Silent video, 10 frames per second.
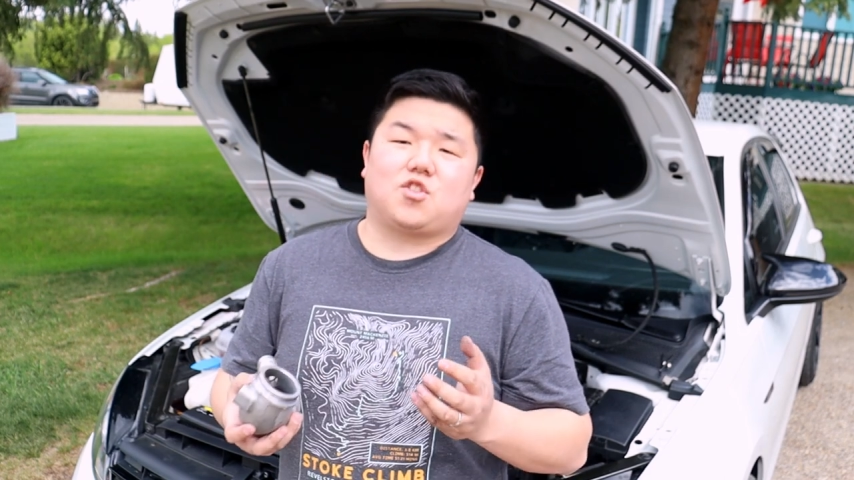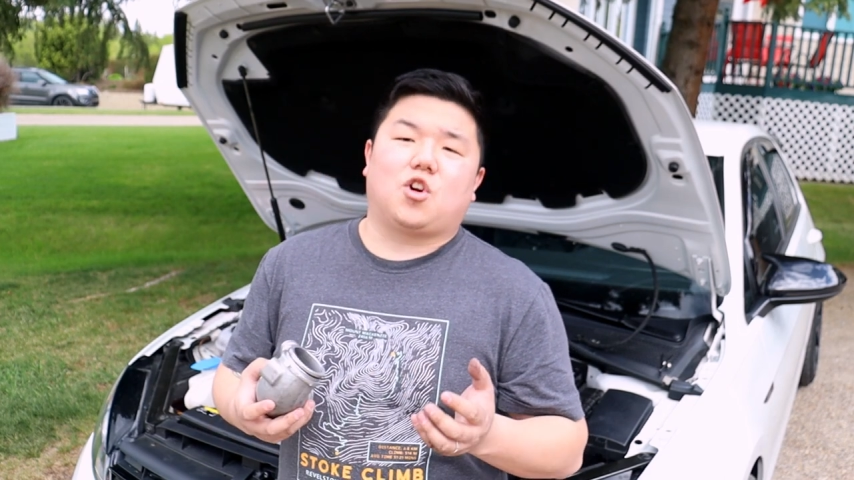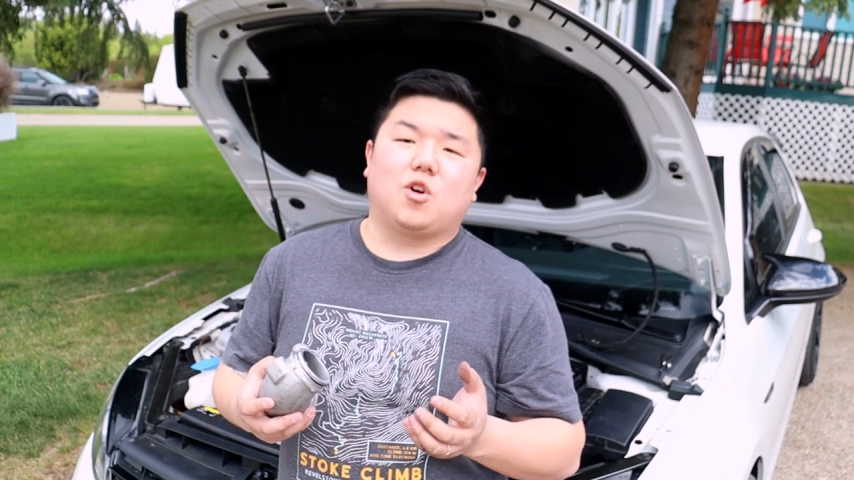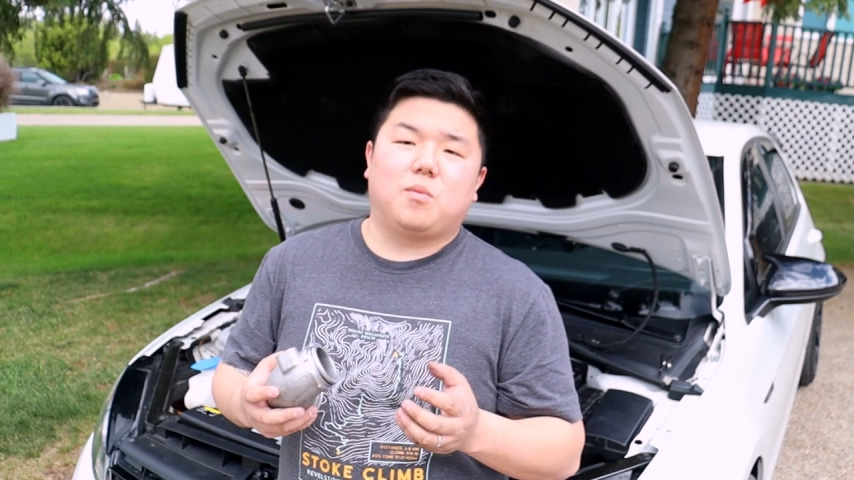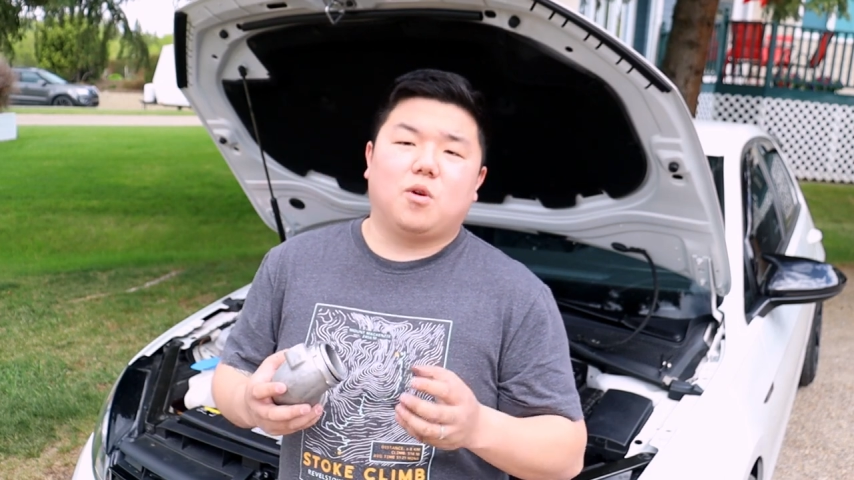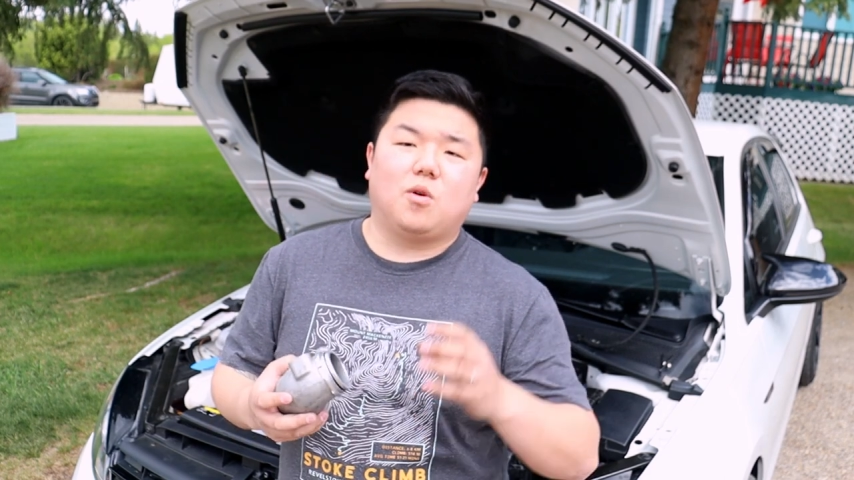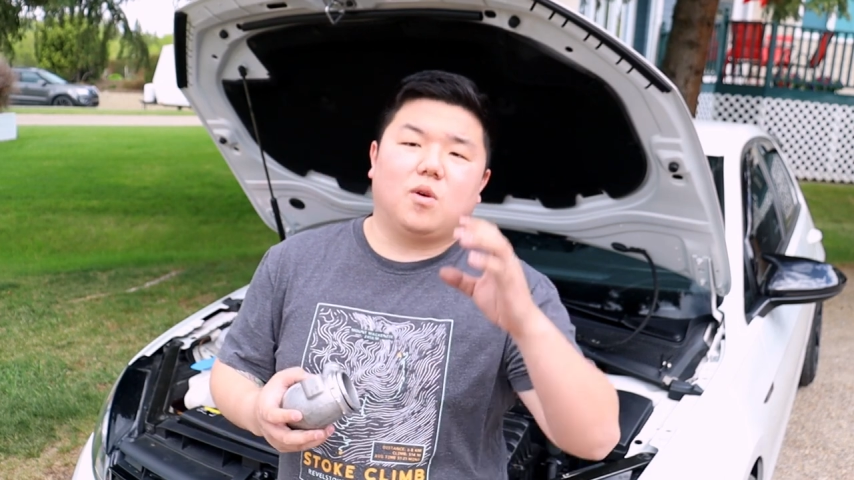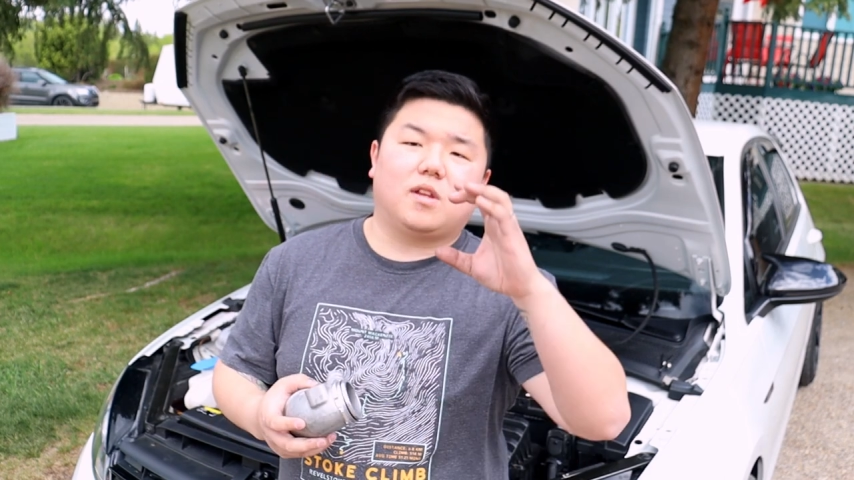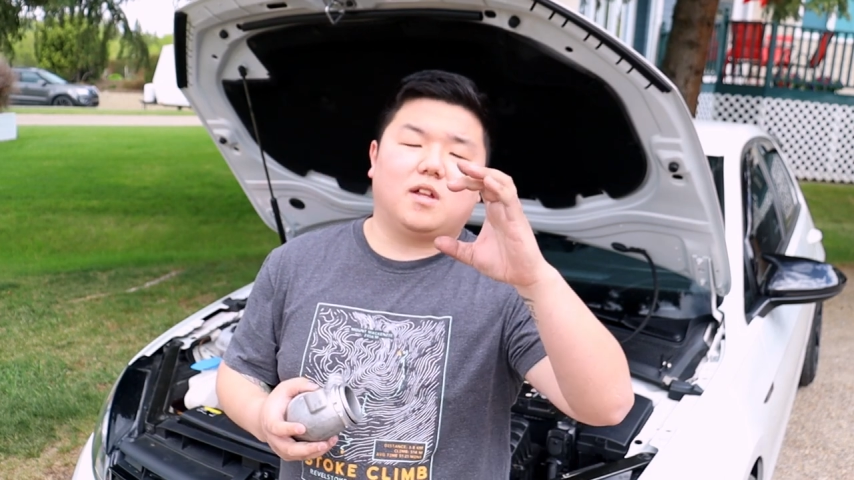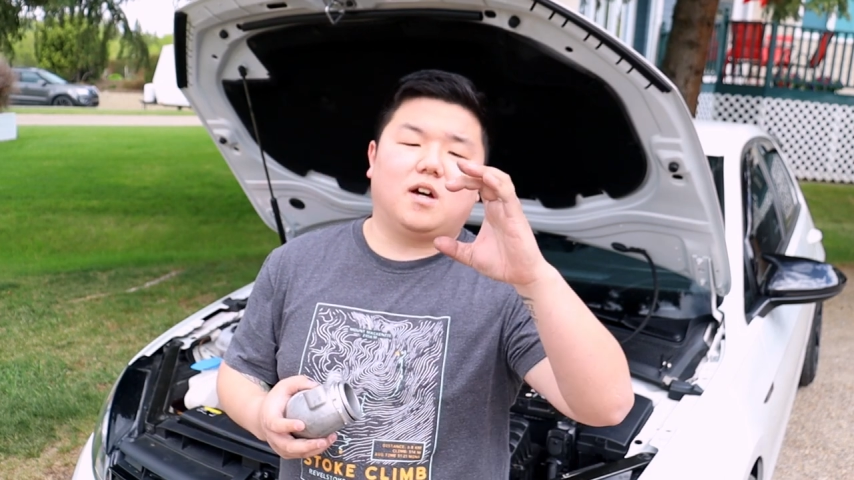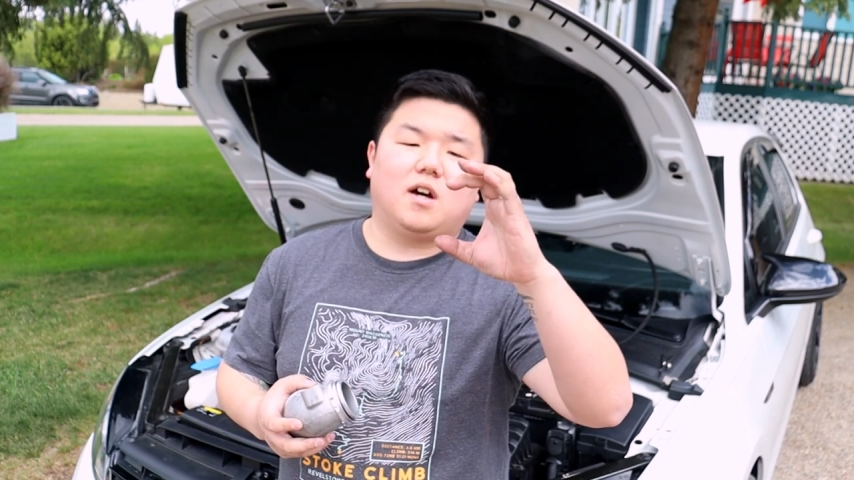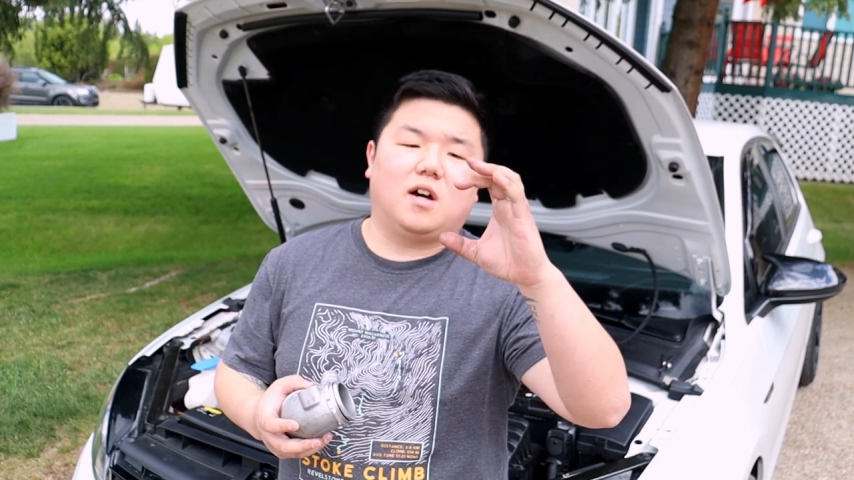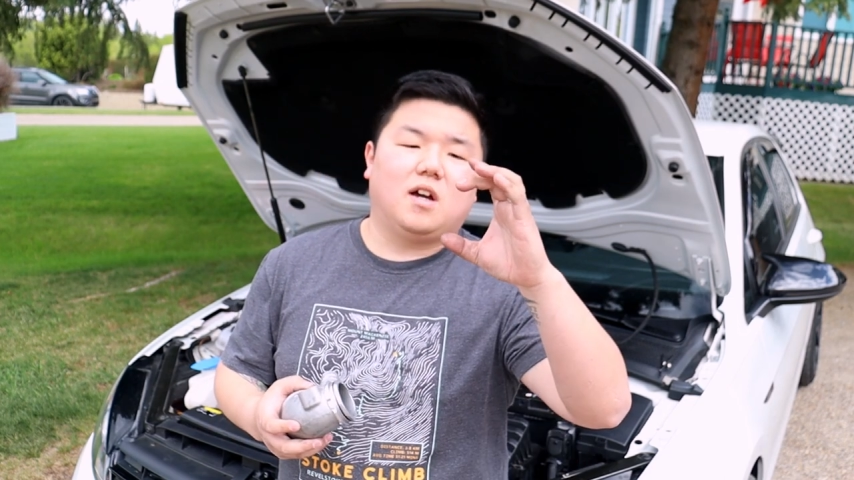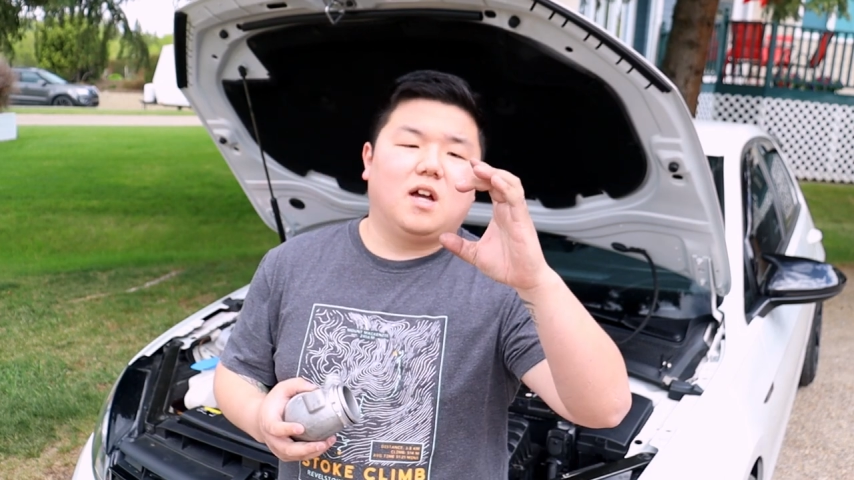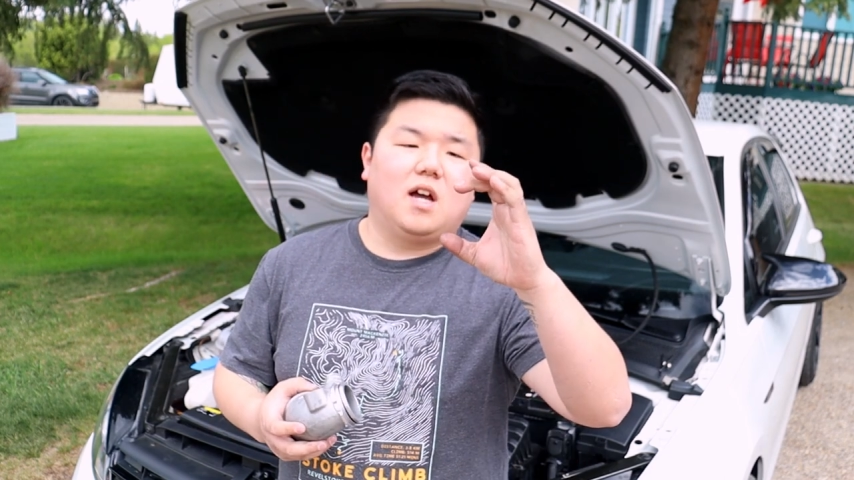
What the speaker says: turbo, the